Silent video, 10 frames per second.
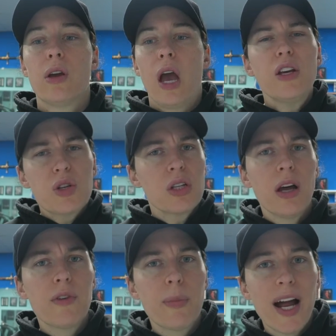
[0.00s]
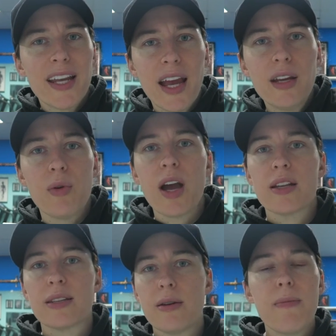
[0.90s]
And you should love your body anyway.
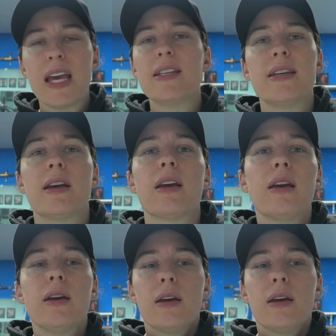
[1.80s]
It's an amazing,